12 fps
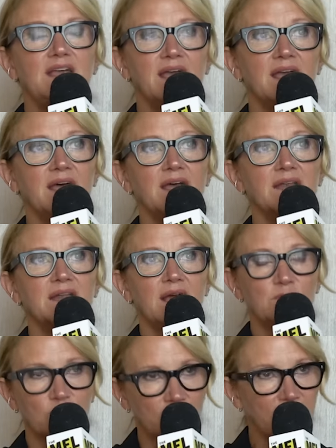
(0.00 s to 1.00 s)
and
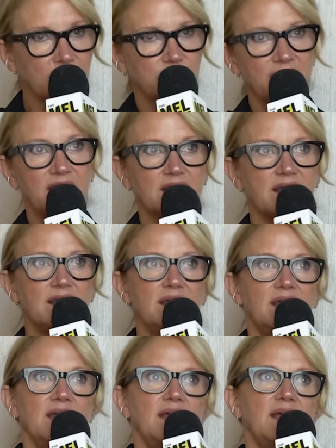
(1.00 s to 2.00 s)
I roll out of bed
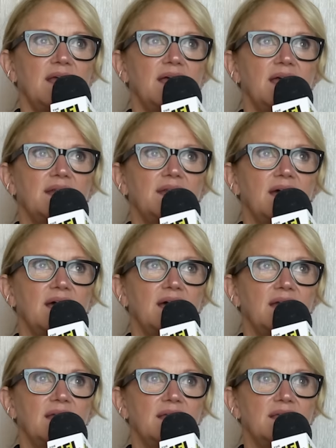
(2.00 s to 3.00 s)
and
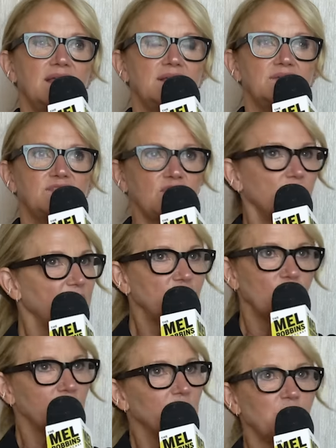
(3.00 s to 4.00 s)
I start my
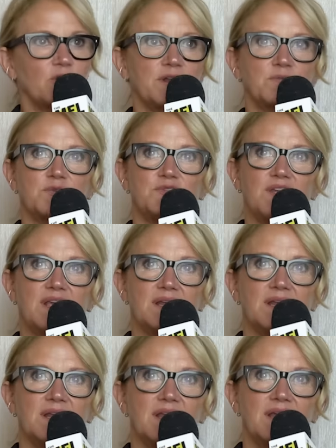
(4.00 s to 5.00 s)
normal morning
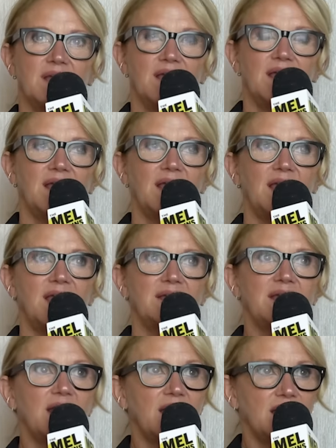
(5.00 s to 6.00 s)
routine
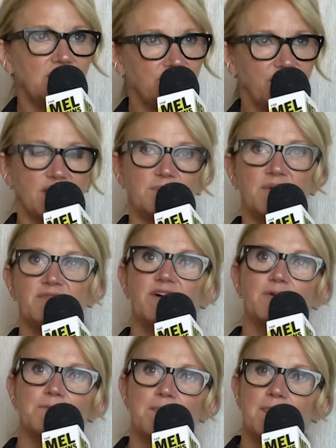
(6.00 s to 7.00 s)
and I pick up my
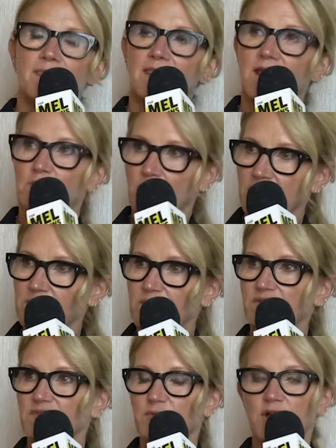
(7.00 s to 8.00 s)
phone. And one of the
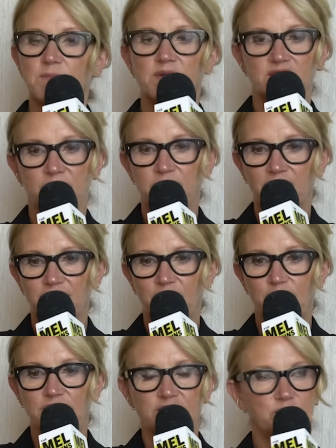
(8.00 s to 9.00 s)
reasons why I picked up my
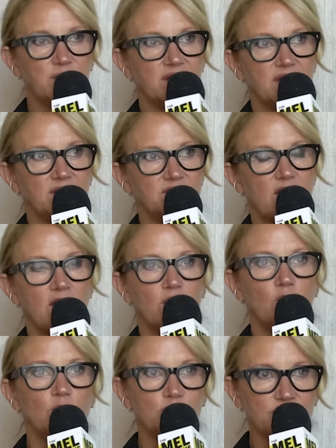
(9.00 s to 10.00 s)
phone is because our
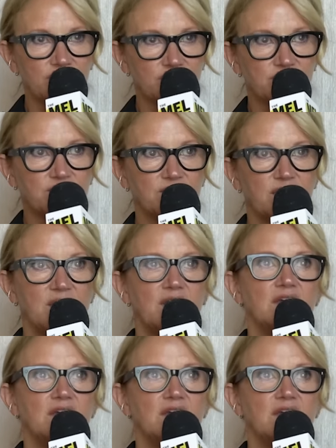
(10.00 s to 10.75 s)
oldest